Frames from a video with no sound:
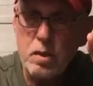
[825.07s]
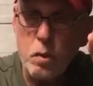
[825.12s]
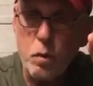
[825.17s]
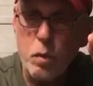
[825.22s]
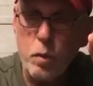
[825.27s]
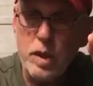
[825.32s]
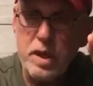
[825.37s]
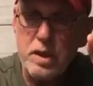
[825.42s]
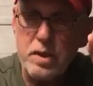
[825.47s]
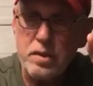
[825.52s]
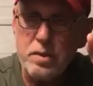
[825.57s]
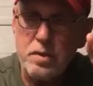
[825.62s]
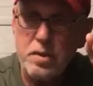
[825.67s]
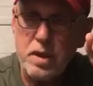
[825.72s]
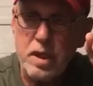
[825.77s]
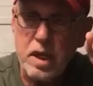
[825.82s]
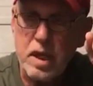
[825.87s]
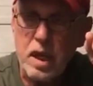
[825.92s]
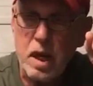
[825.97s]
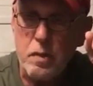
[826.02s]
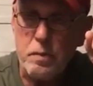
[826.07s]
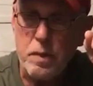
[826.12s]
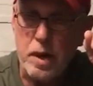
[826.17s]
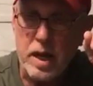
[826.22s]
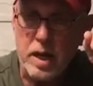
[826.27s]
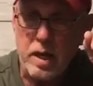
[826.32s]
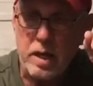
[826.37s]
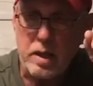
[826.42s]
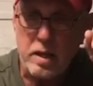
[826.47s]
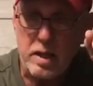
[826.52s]
wheels, and I
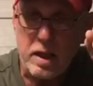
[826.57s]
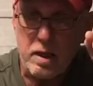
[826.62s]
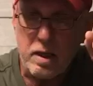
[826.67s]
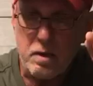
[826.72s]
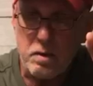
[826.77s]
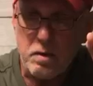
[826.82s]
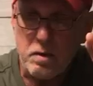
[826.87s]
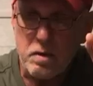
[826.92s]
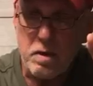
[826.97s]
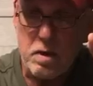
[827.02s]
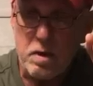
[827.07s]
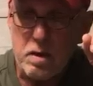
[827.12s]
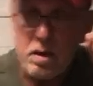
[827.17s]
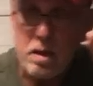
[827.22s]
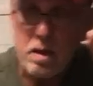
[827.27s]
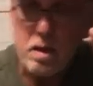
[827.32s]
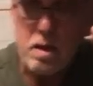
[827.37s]
painted those